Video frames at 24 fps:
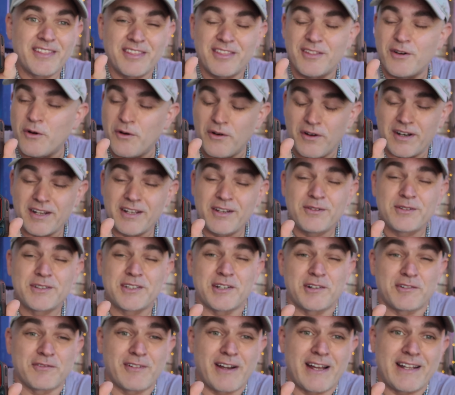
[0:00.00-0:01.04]
the audio is
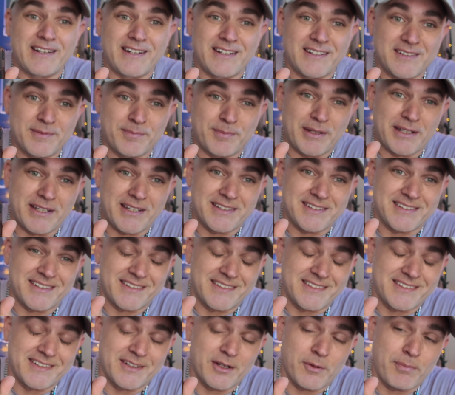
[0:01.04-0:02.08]
horrendous because
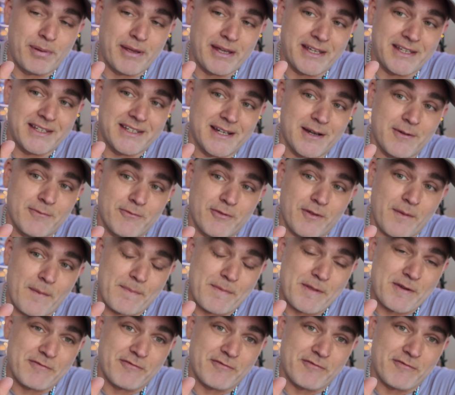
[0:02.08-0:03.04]
it's still picking up from the